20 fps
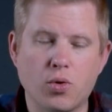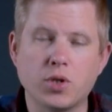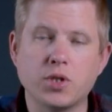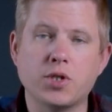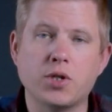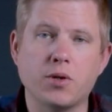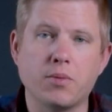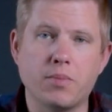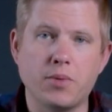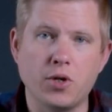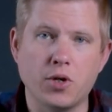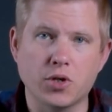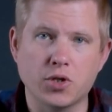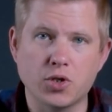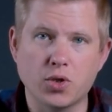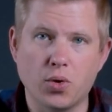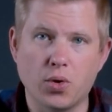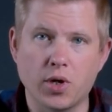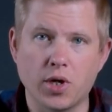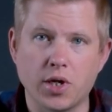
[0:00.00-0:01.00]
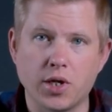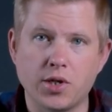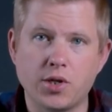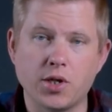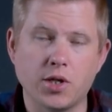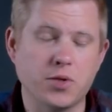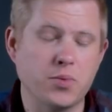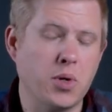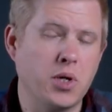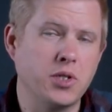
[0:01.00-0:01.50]
course, your
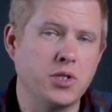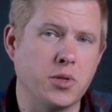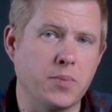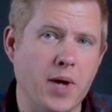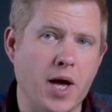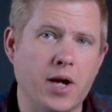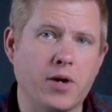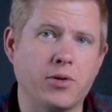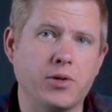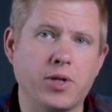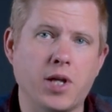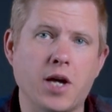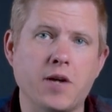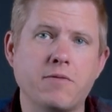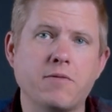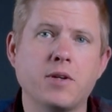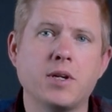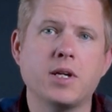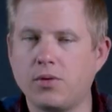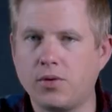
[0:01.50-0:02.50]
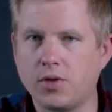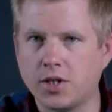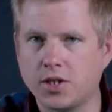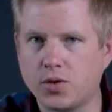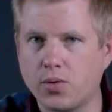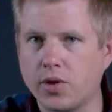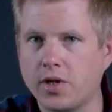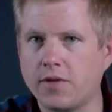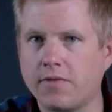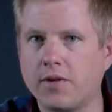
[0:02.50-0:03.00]
storage as well as your battery life is
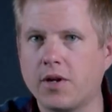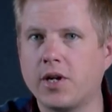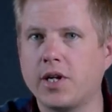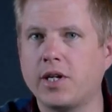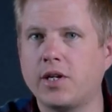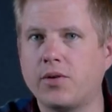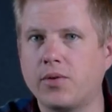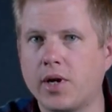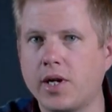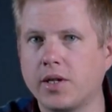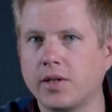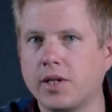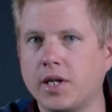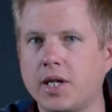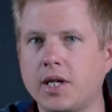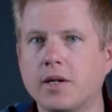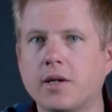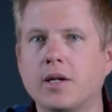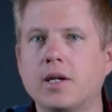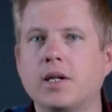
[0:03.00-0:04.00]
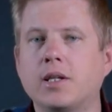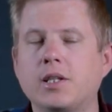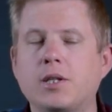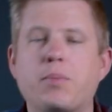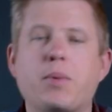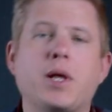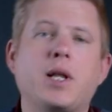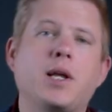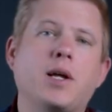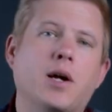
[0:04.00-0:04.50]
going to vary greatly
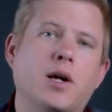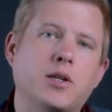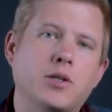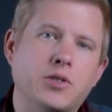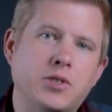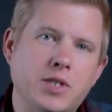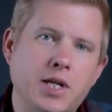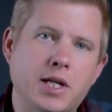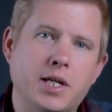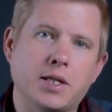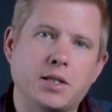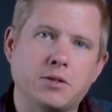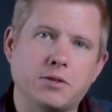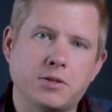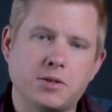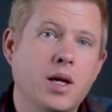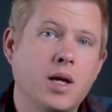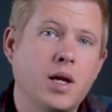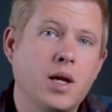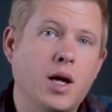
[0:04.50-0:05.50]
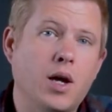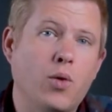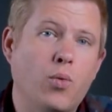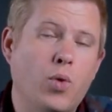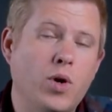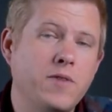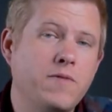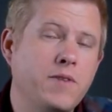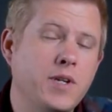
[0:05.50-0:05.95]
depending on your settings. One